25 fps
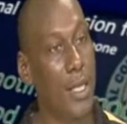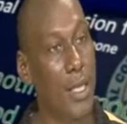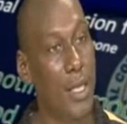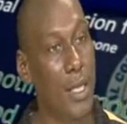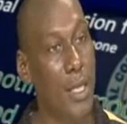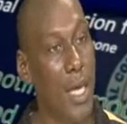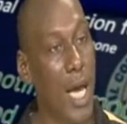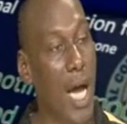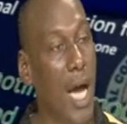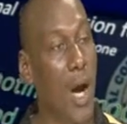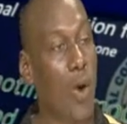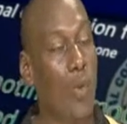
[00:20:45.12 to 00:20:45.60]

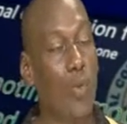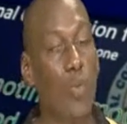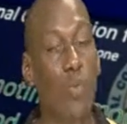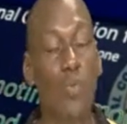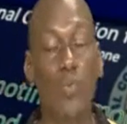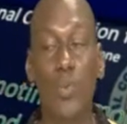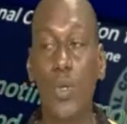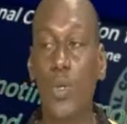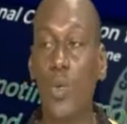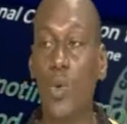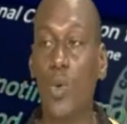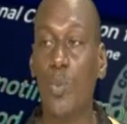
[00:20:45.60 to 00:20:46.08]
how
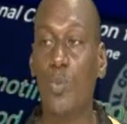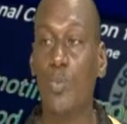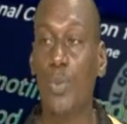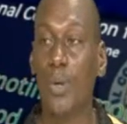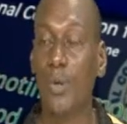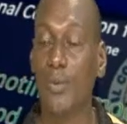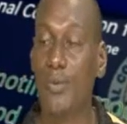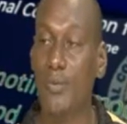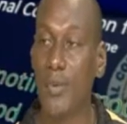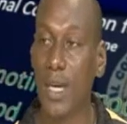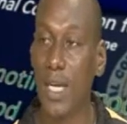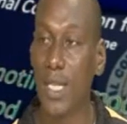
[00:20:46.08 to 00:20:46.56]
we go
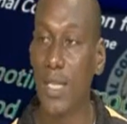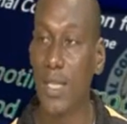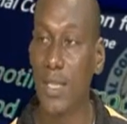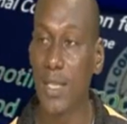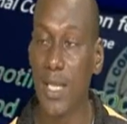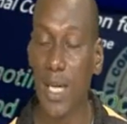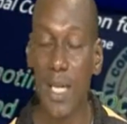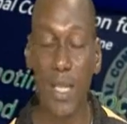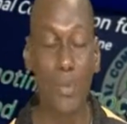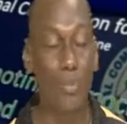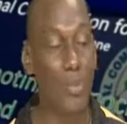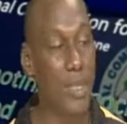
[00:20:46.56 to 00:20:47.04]
prevent
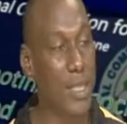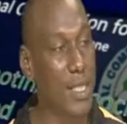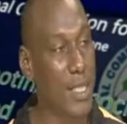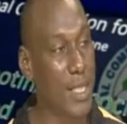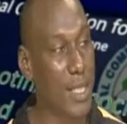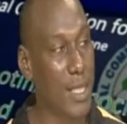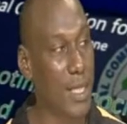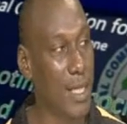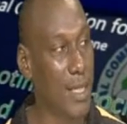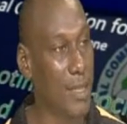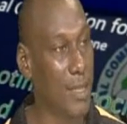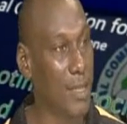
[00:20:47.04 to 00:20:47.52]
and
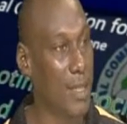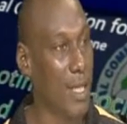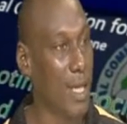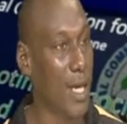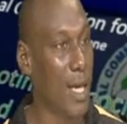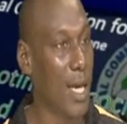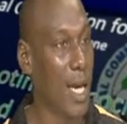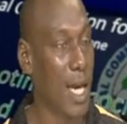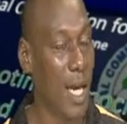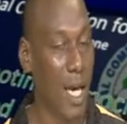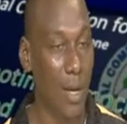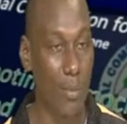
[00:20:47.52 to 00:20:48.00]
mitigate
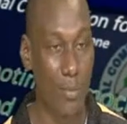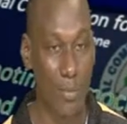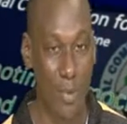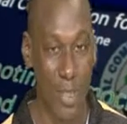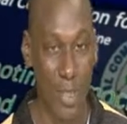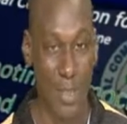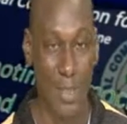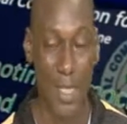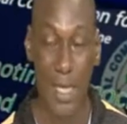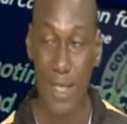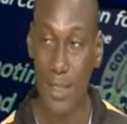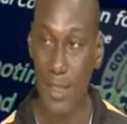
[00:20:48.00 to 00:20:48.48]

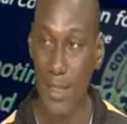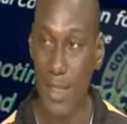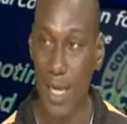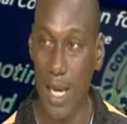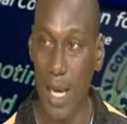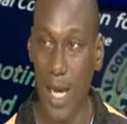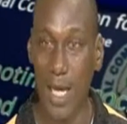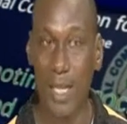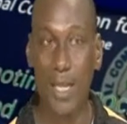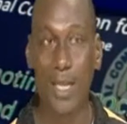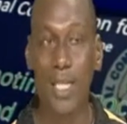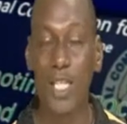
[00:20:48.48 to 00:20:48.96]
disaster.
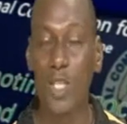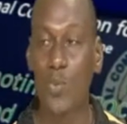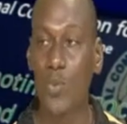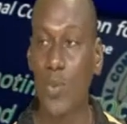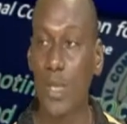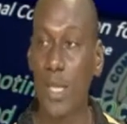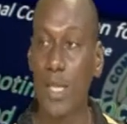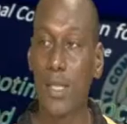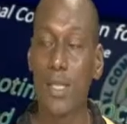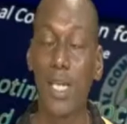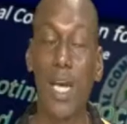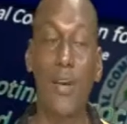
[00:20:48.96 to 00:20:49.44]
At least
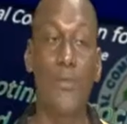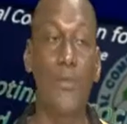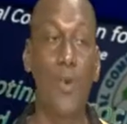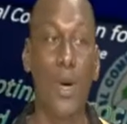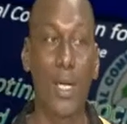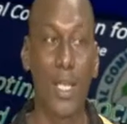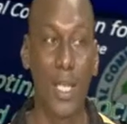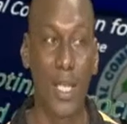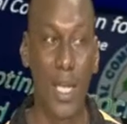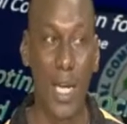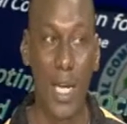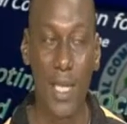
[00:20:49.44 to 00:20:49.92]
we try to
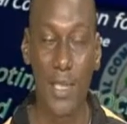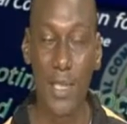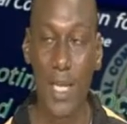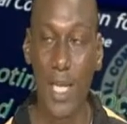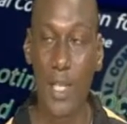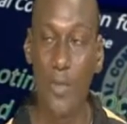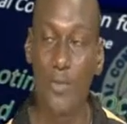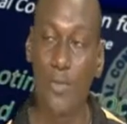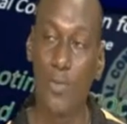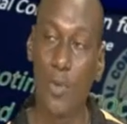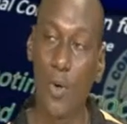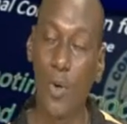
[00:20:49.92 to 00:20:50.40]
analyze
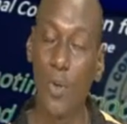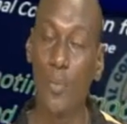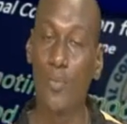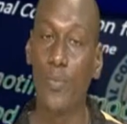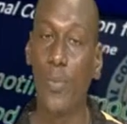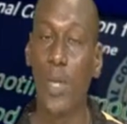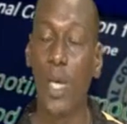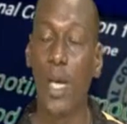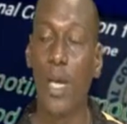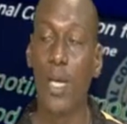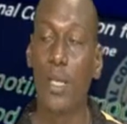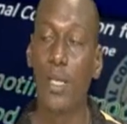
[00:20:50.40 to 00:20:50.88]
that from
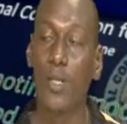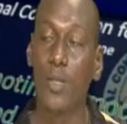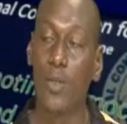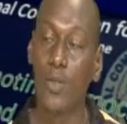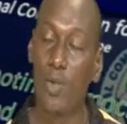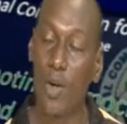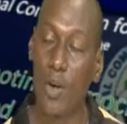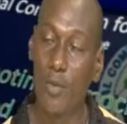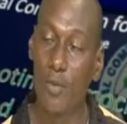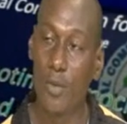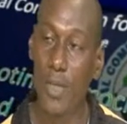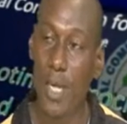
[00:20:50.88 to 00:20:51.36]
the
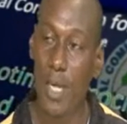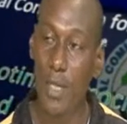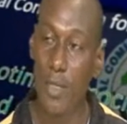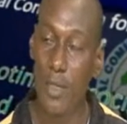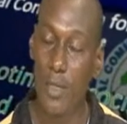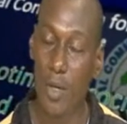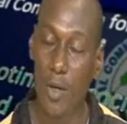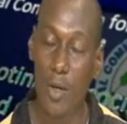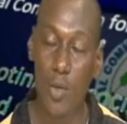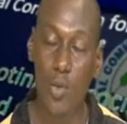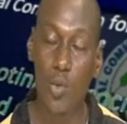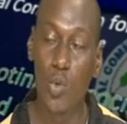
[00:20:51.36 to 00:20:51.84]
governance
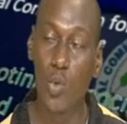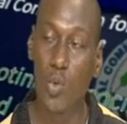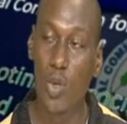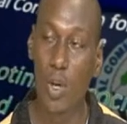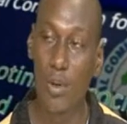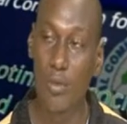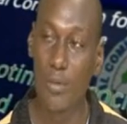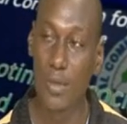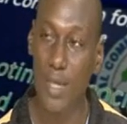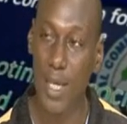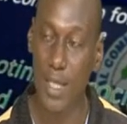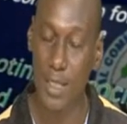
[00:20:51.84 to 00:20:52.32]
or good
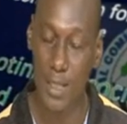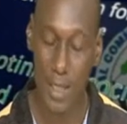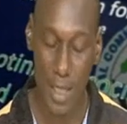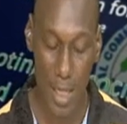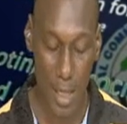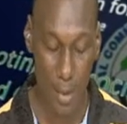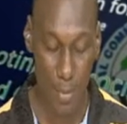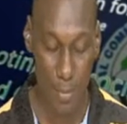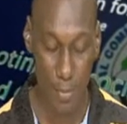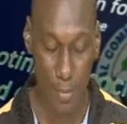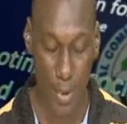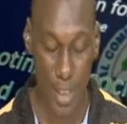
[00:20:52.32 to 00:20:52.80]
governance
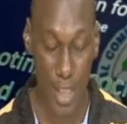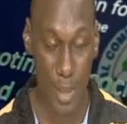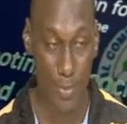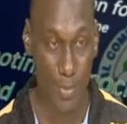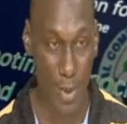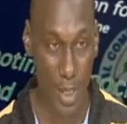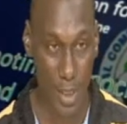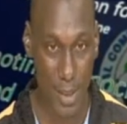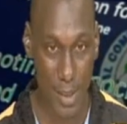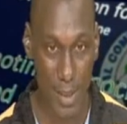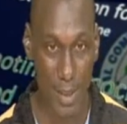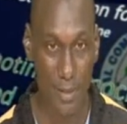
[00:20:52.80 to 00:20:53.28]

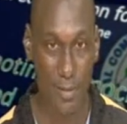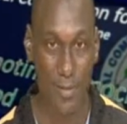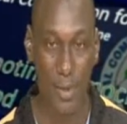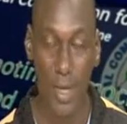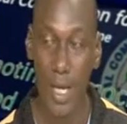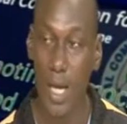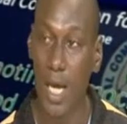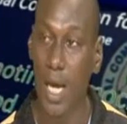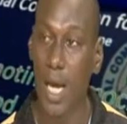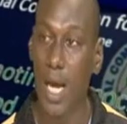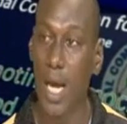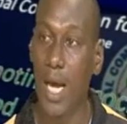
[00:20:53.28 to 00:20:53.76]
perspective.
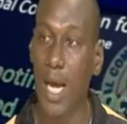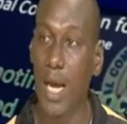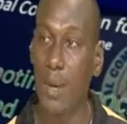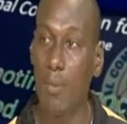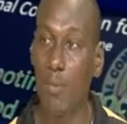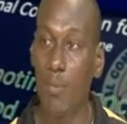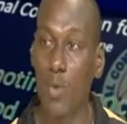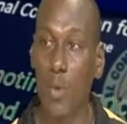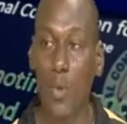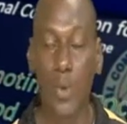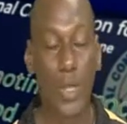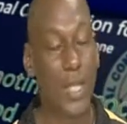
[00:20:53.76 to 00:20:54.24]

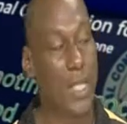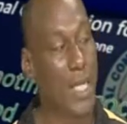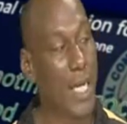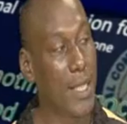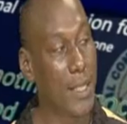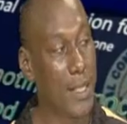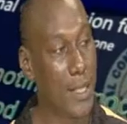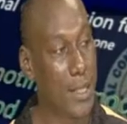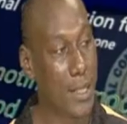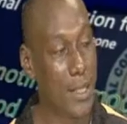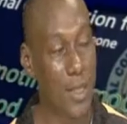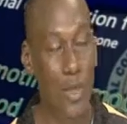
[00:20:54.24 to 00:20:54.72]
We were in at
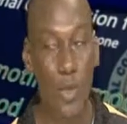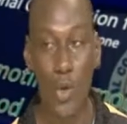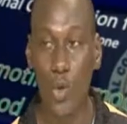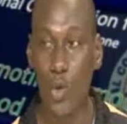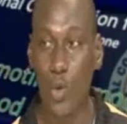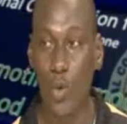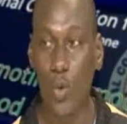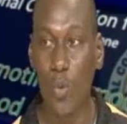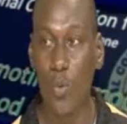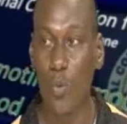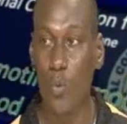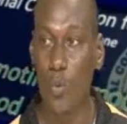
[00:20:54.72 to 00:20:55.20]
the
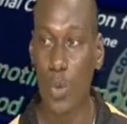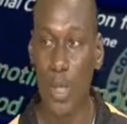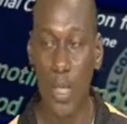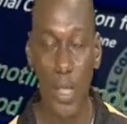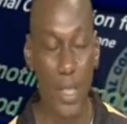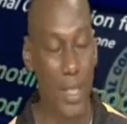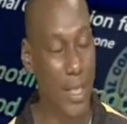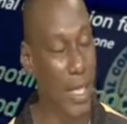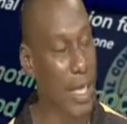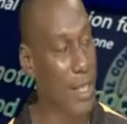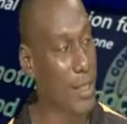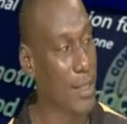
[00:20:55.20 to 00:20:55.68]
studio. We
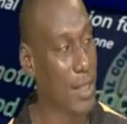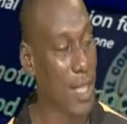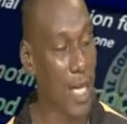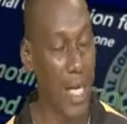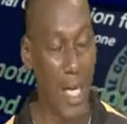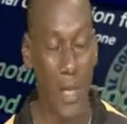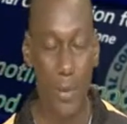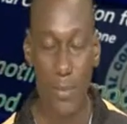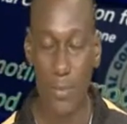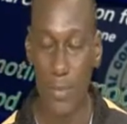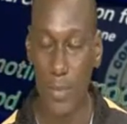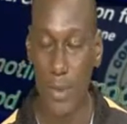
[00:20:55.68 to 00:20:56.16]
get
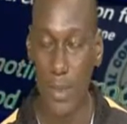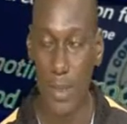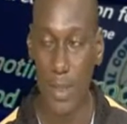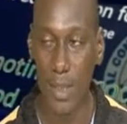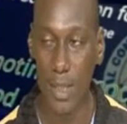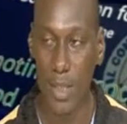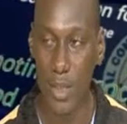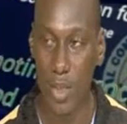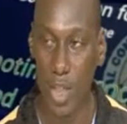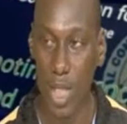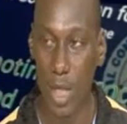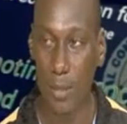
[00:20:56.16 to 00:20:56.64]

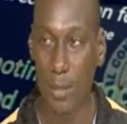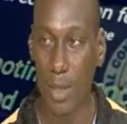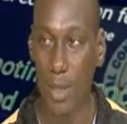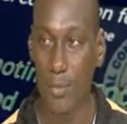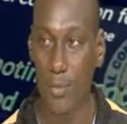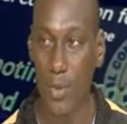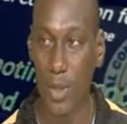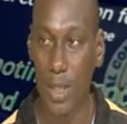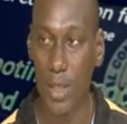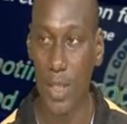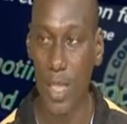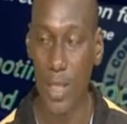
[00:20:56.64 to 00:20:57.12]
the chairman
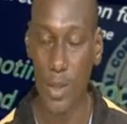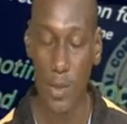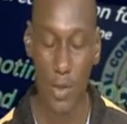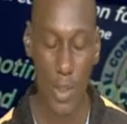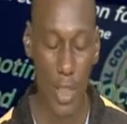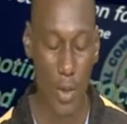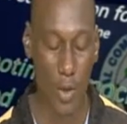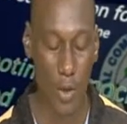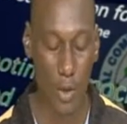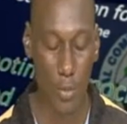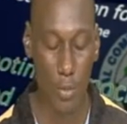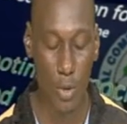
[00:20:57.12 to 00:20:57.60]
for the
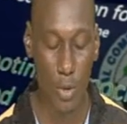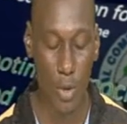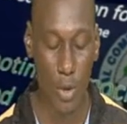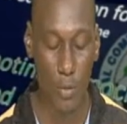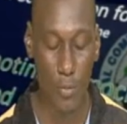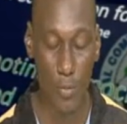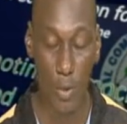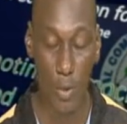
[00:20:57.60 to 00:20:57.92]
National Commission for